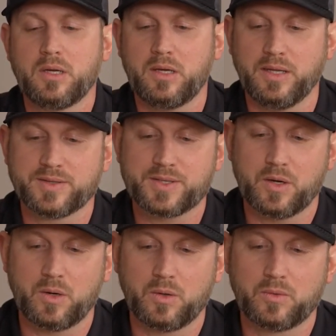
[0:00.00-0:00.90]
And
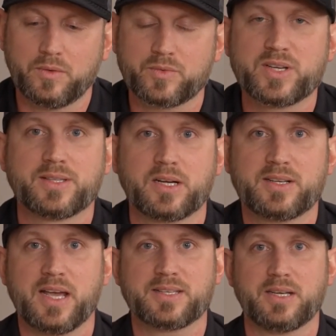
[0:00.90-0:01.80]
so the reason they're
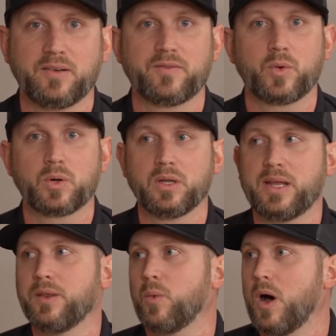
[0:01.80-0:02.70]
testing for
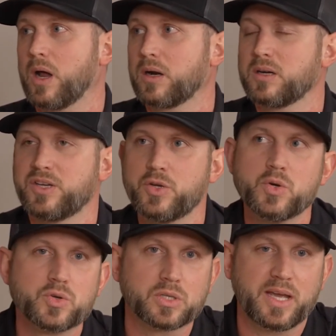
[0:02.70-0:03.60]
lead in the water
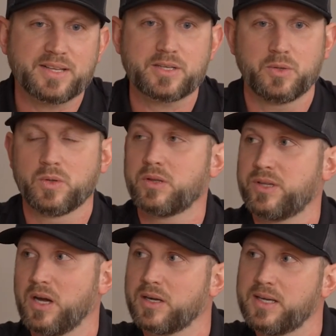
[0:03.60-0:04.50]
usually has to do with
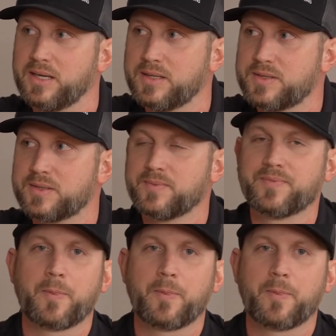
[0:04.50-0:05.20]
young kids.